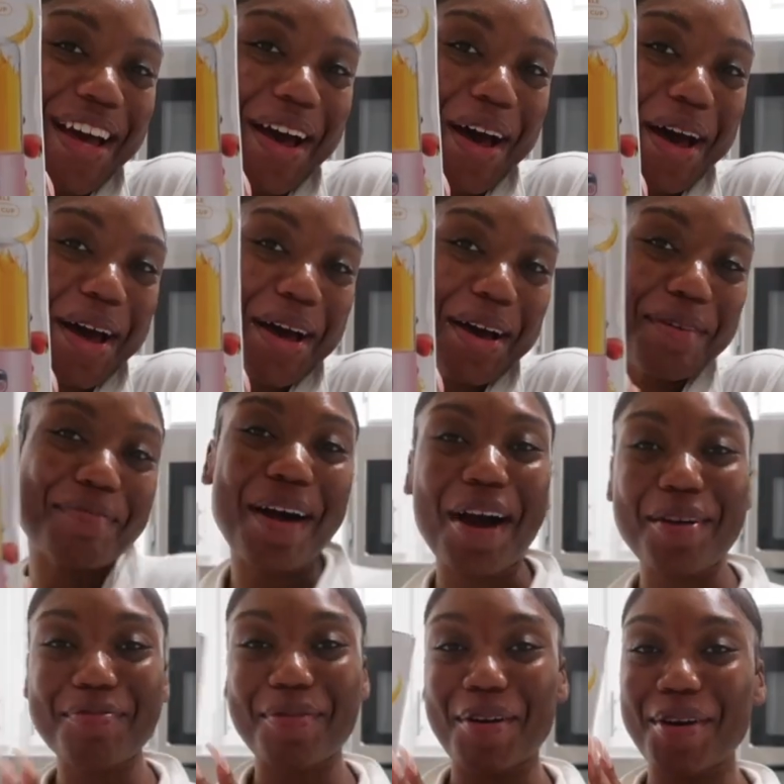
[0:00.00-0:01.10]
cup,
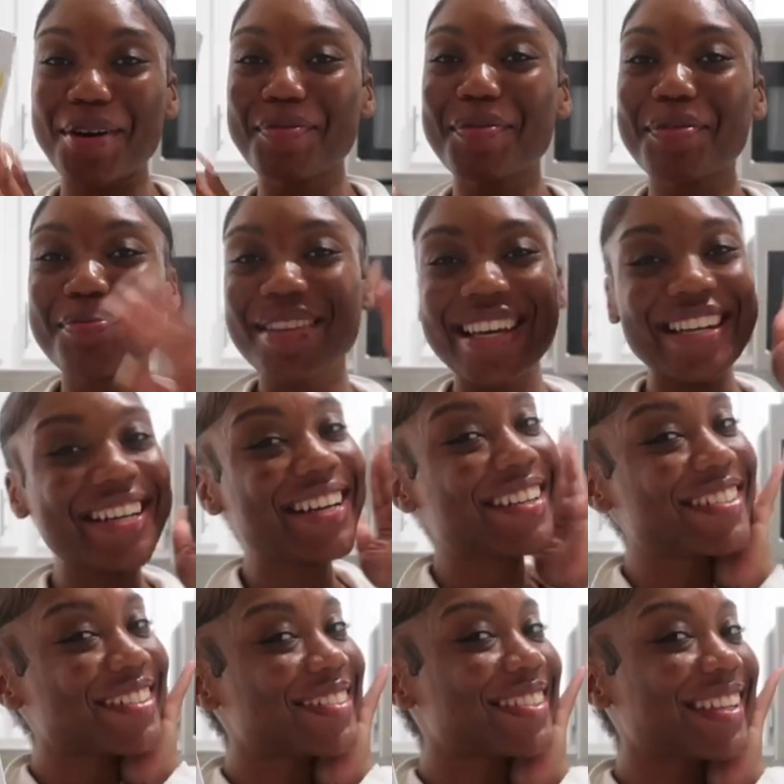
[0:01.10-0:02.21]
our portable
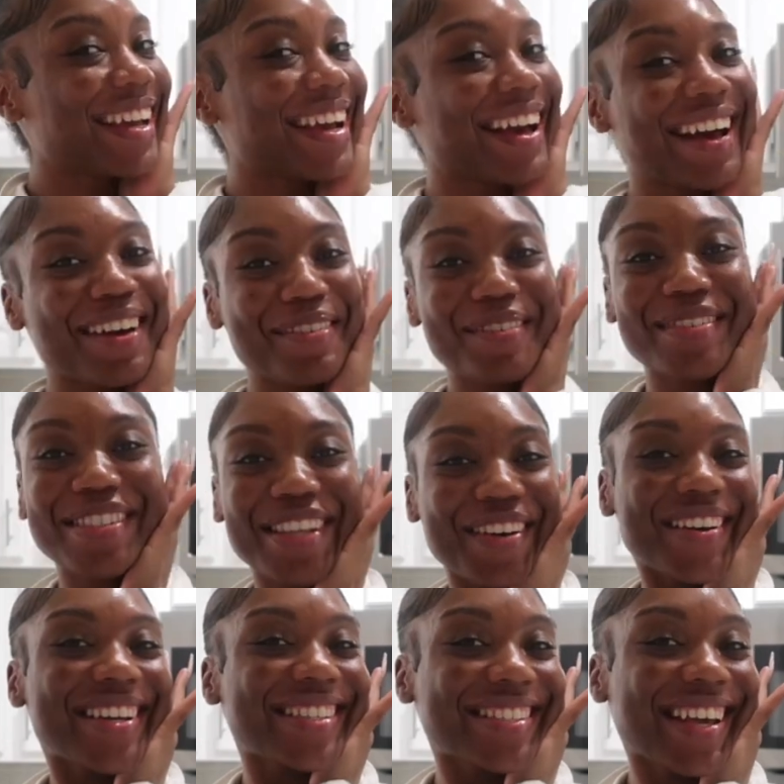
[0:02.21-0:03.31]
blender juicing cup
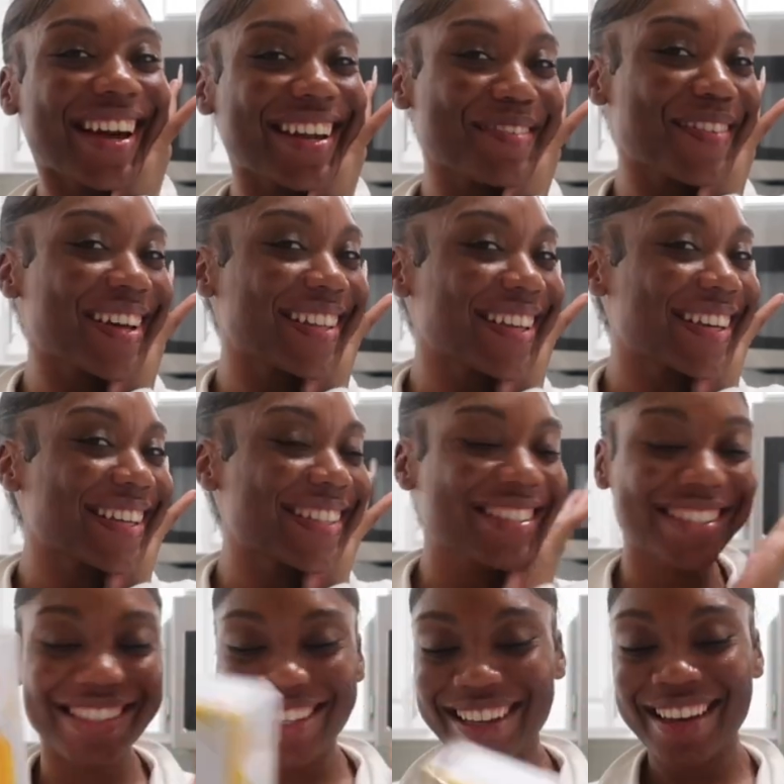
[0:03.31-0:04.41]
talking about
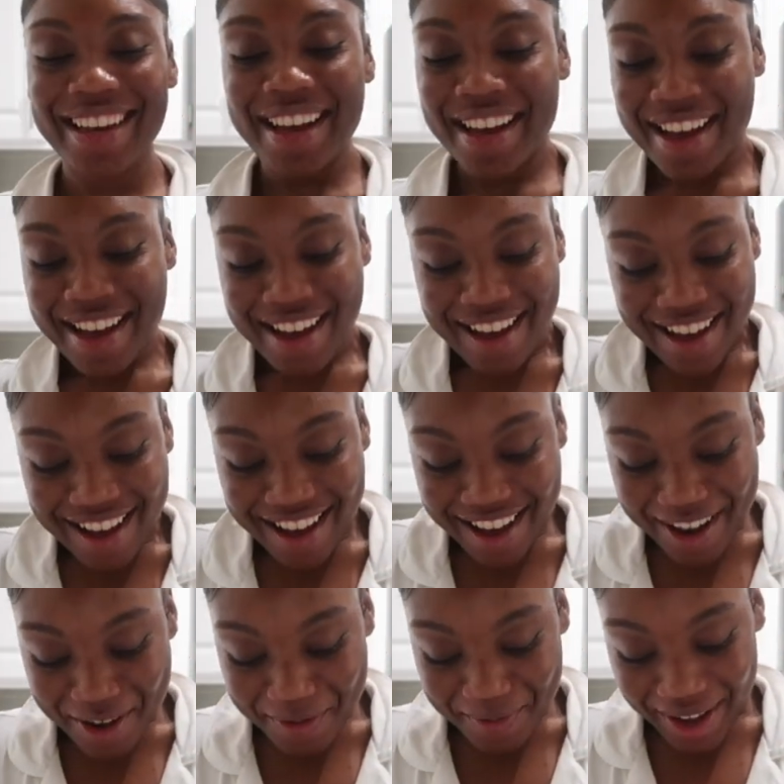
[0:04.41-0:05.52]
this.
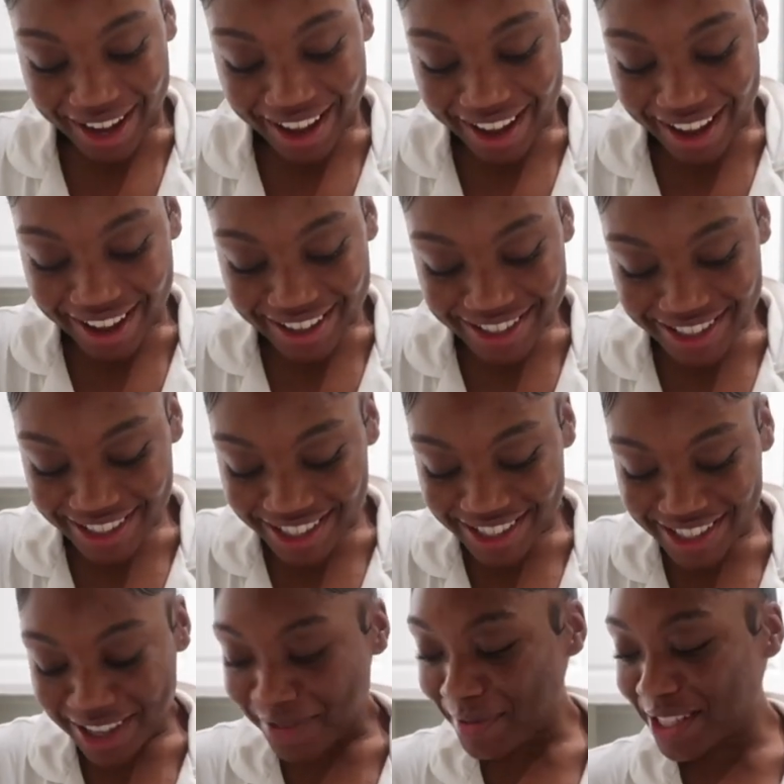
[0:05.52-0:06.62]
Oh my gosh,
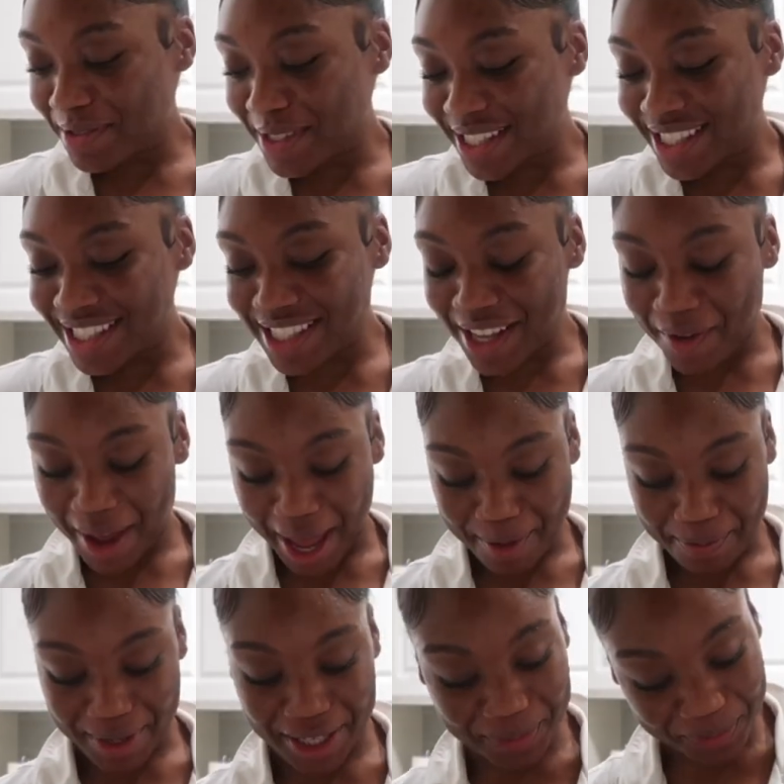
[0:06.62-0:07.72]
this stuff makes me so
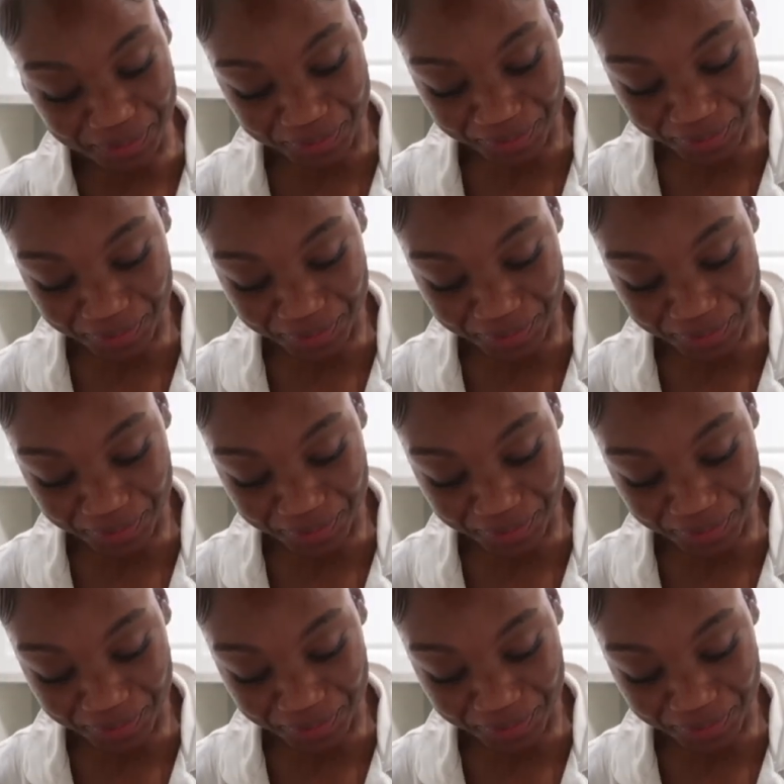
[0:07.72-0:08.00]
happy.